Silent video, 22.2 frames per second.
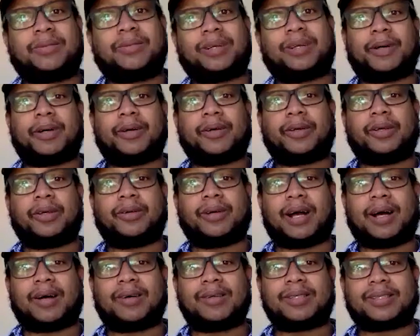what about you?
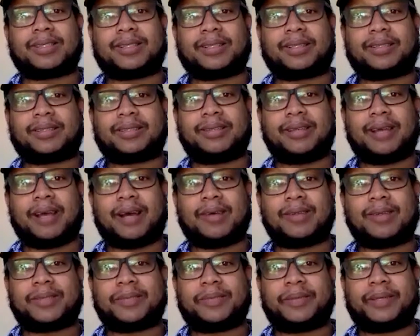How's
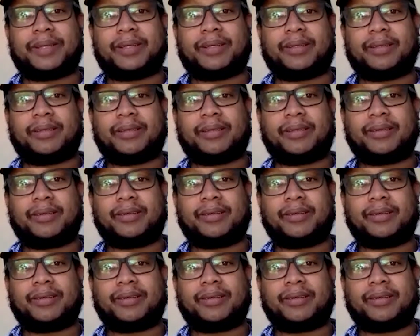it been?